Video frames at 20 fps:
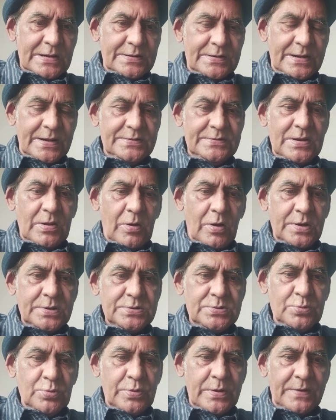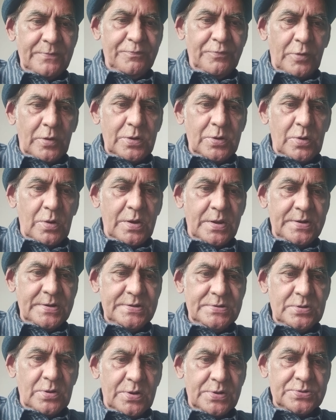There's a horse who can follow her.
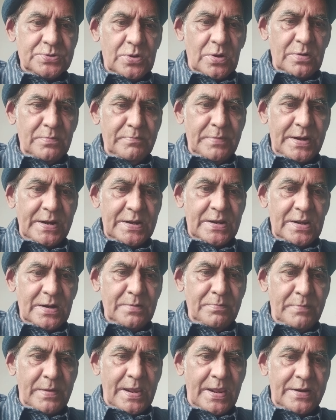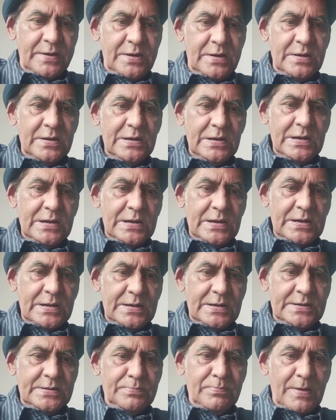His horse called Miracle Mary.
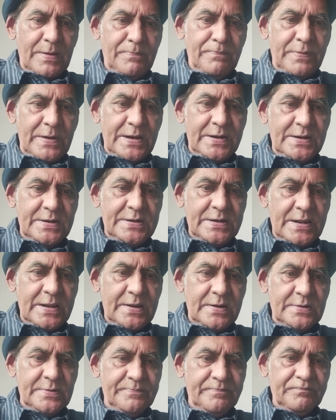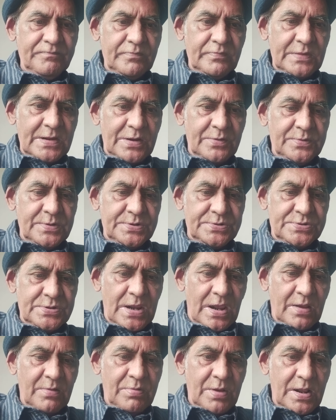It's by Planetaire. after
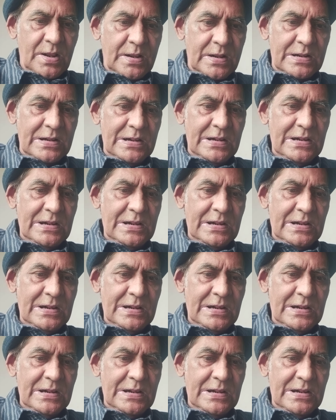Java.